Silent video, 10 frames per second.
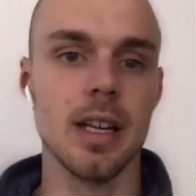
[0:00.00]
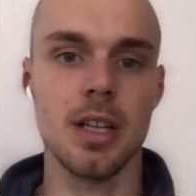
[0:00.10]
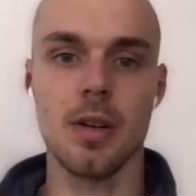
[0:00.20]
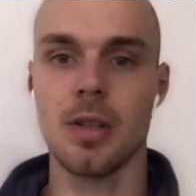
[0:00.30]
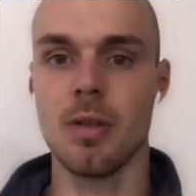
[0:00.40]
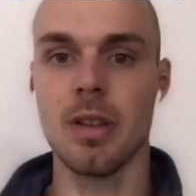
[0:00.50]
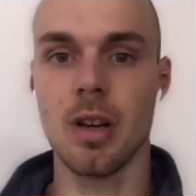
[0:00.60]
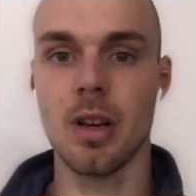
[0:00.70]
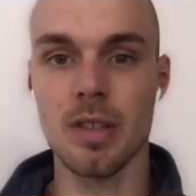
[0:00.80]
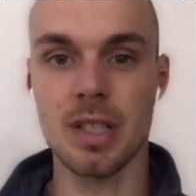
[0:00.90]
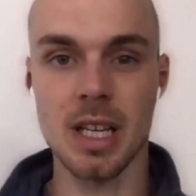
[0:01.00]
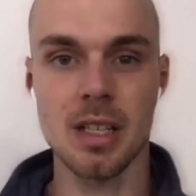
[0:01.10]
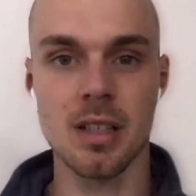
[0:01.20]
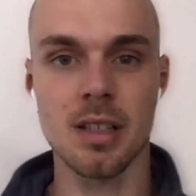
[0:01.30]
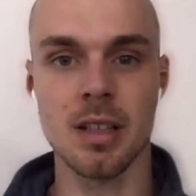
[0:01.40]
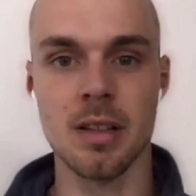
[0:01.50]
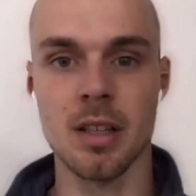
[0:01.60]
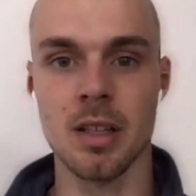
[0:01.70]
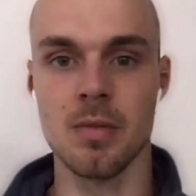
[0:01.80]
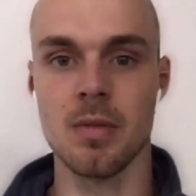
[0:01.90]
It shows you're in the conversation
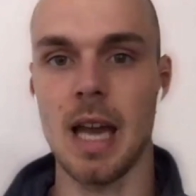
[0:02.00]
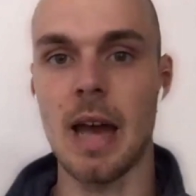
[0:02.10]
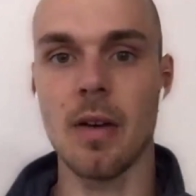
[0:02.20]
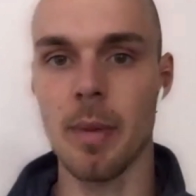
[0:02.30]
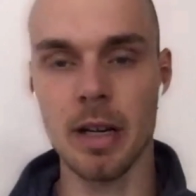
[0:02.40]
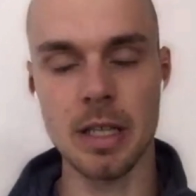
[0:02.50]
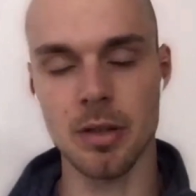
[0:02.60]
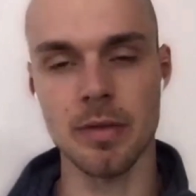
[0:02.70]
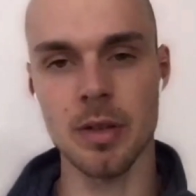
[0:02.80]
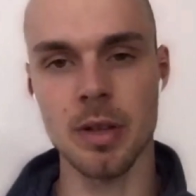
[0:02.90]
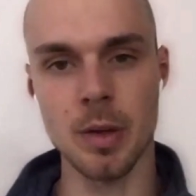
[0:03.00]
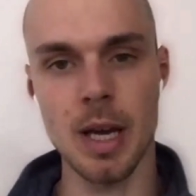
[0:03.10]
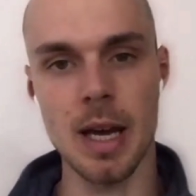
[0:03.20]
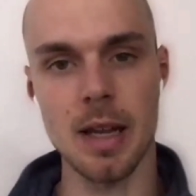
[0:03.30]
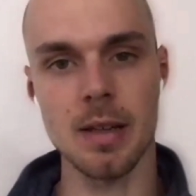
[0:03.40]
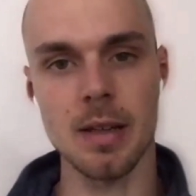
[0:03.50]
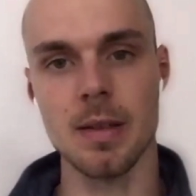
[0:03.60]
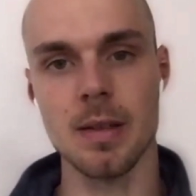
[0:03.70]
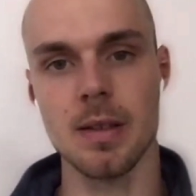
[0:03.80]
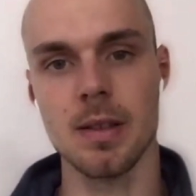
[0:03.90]
and that you care about each review that you get.